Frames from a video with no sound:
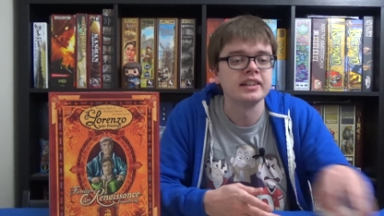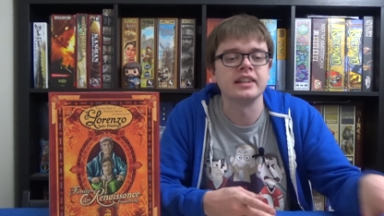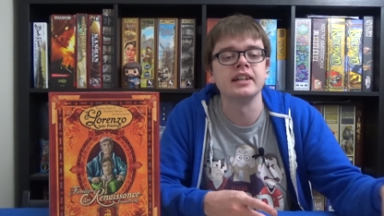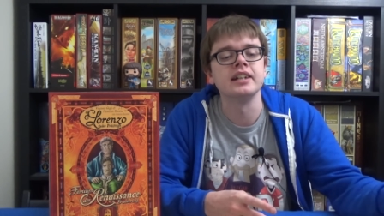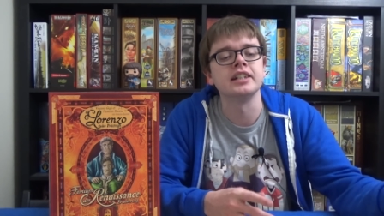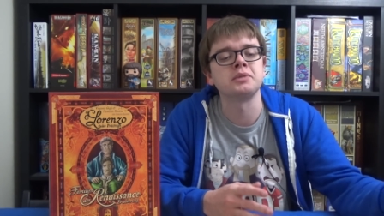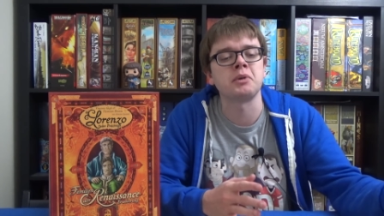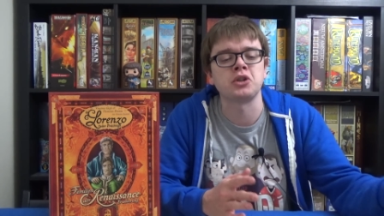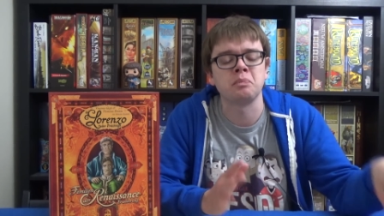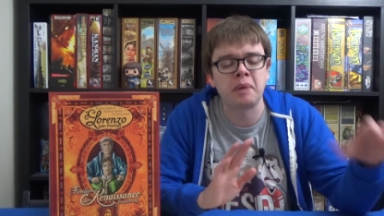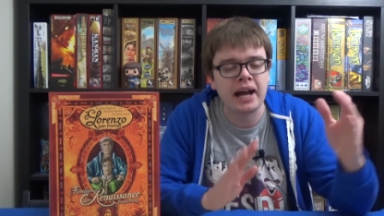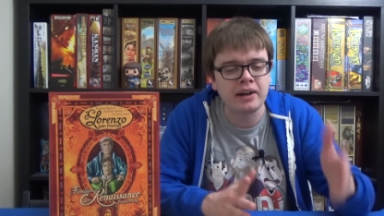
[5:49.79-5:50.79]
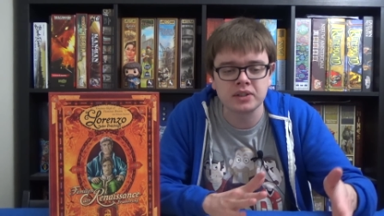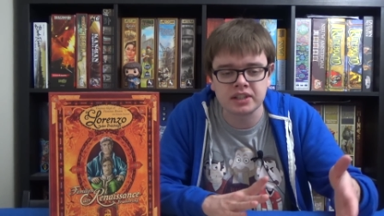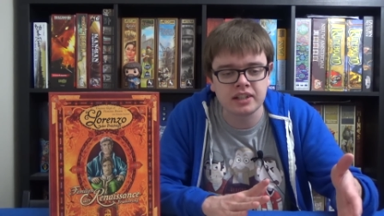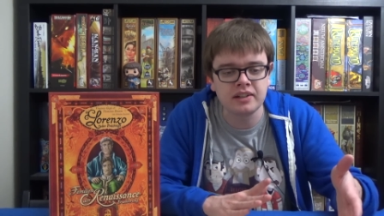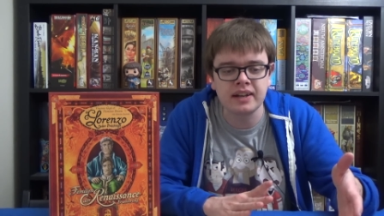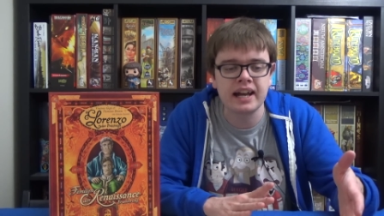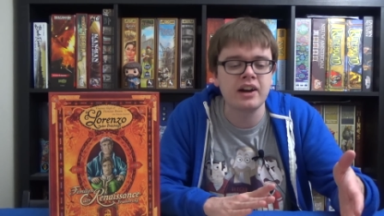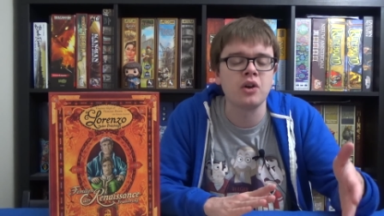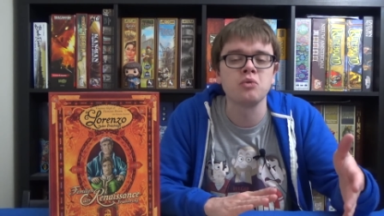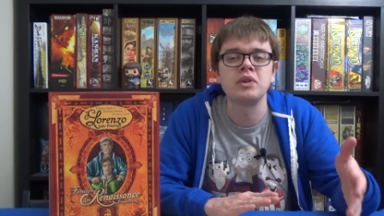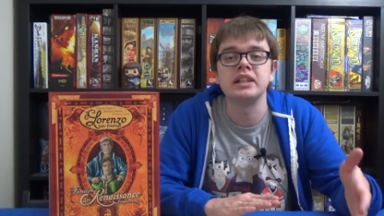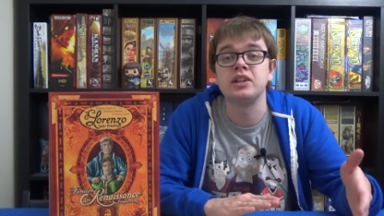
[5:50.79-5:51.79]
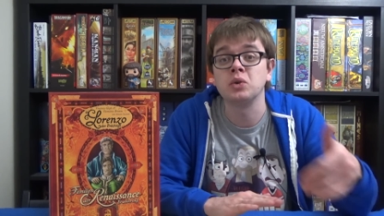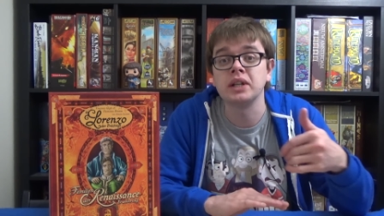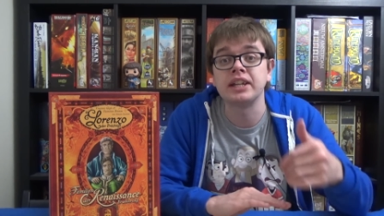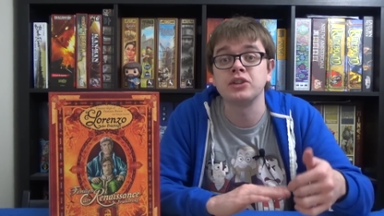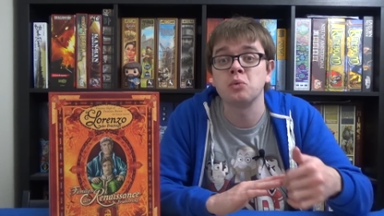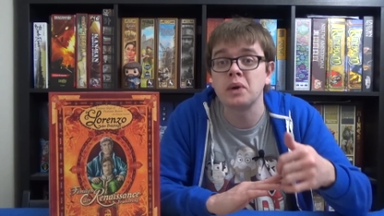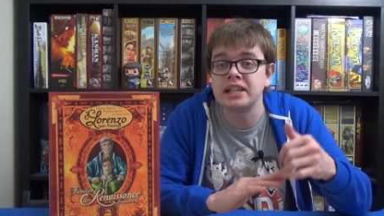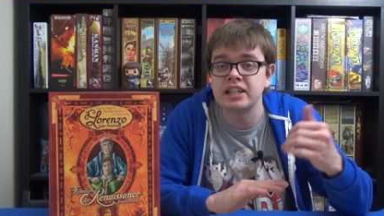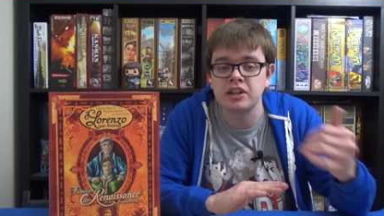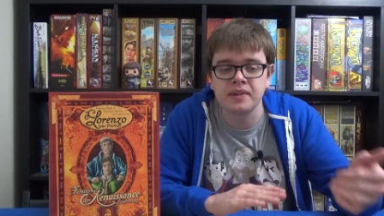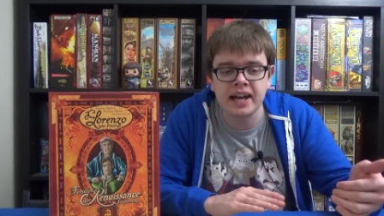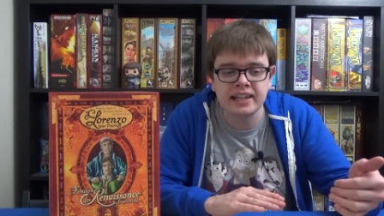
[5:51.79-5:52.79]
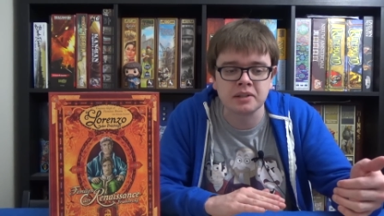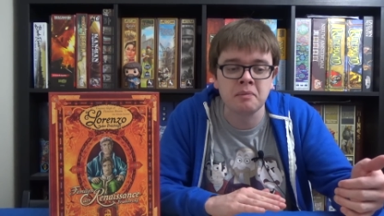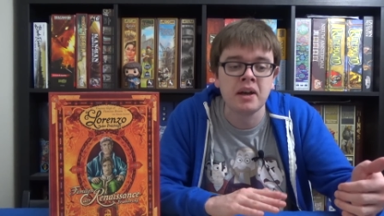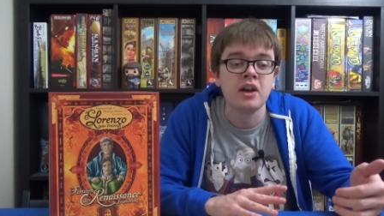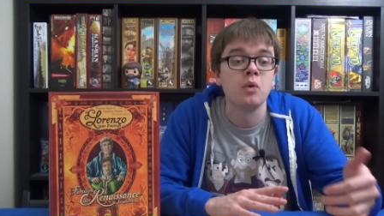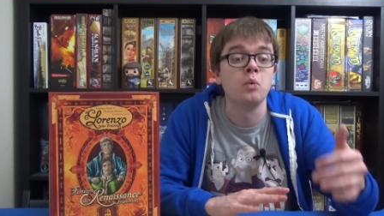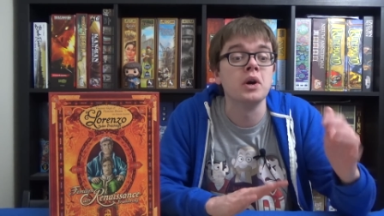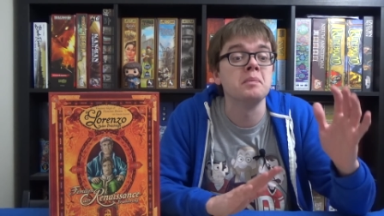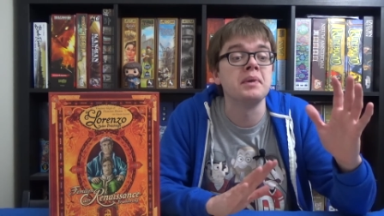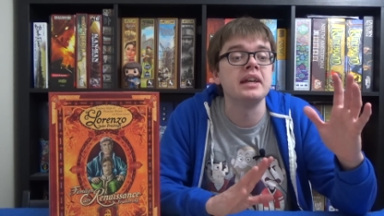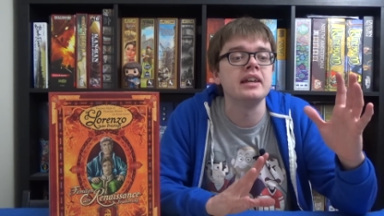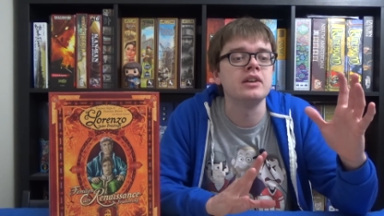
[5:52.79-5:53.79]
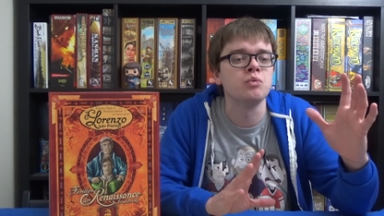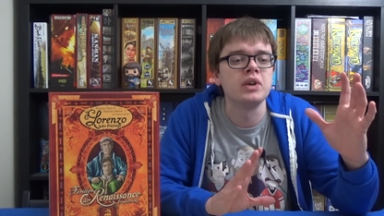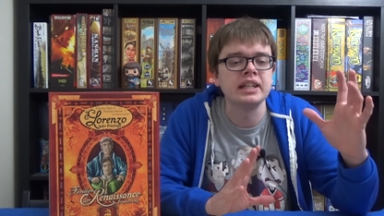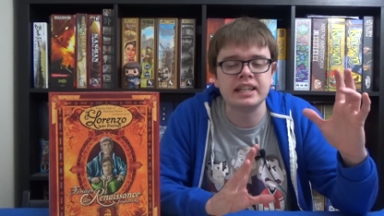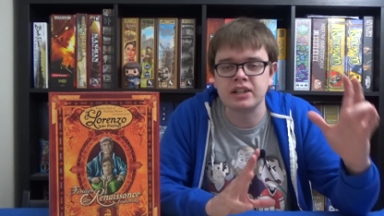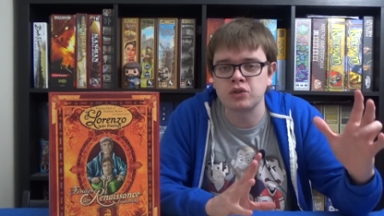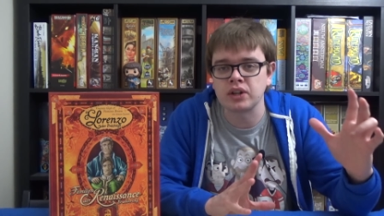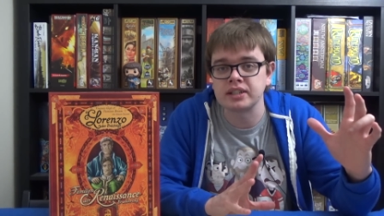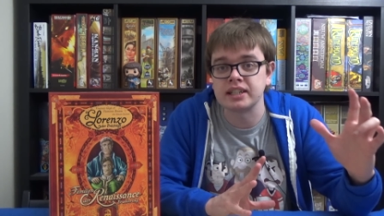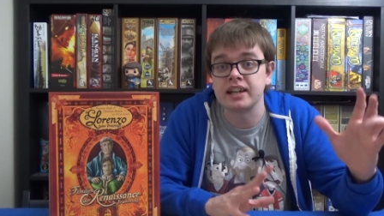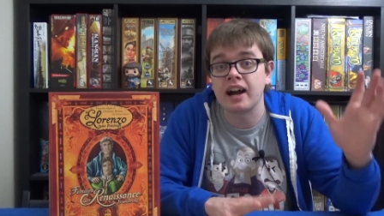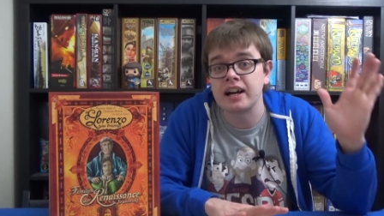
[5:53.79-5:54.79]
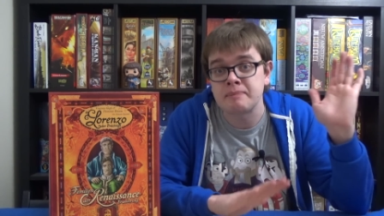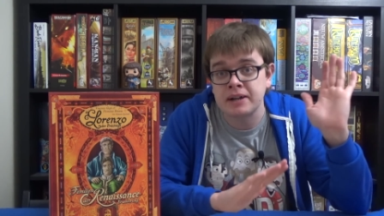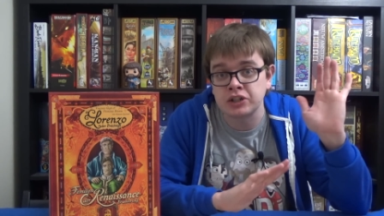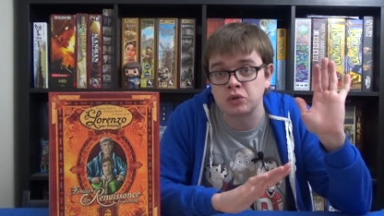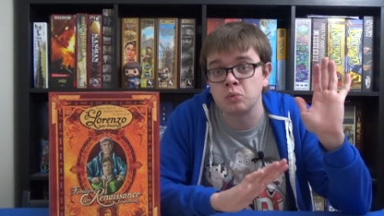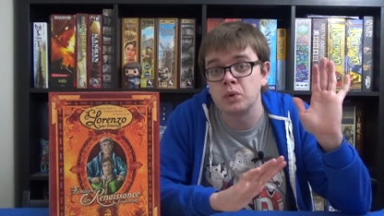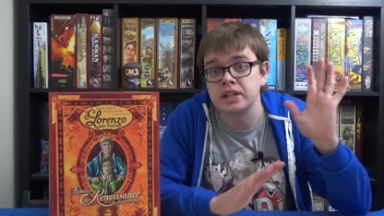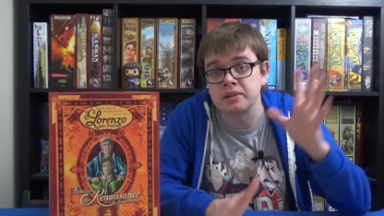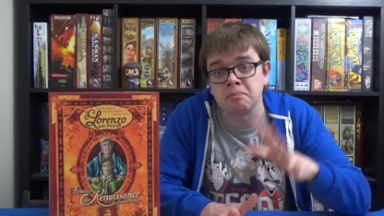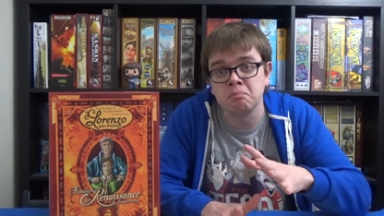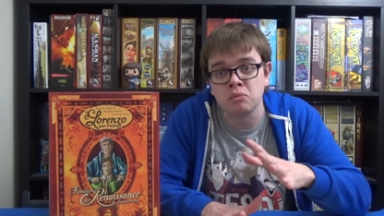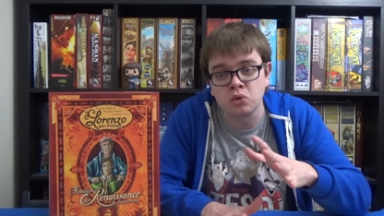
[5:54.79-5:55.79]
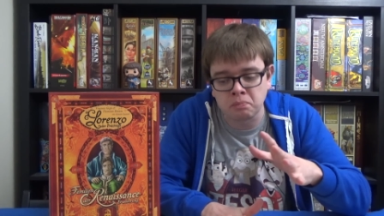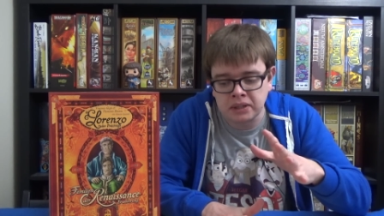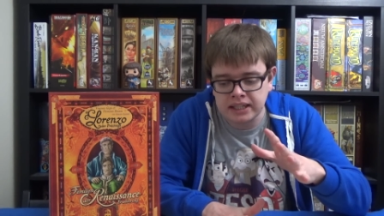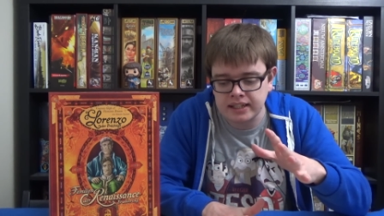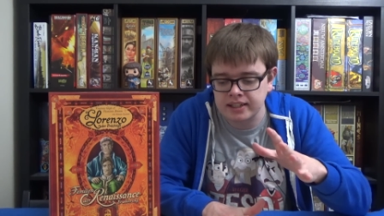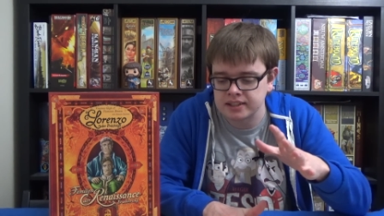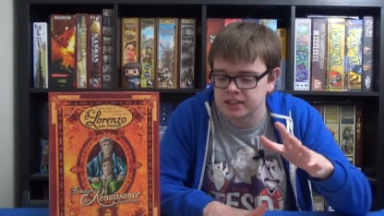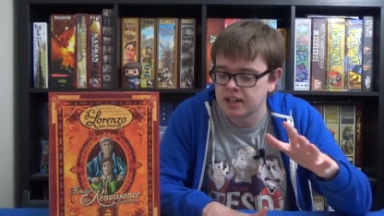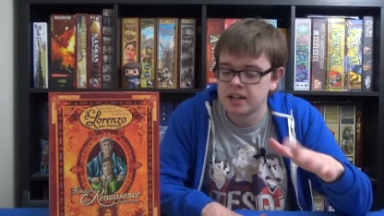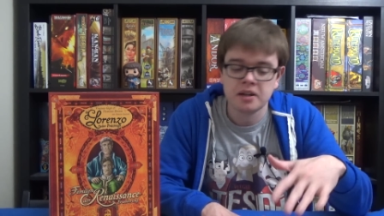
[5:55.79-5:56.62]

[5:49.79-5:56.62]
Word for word: The special powers that you get are really cool, and the way that you get them will be really interesting. I imagine with more players.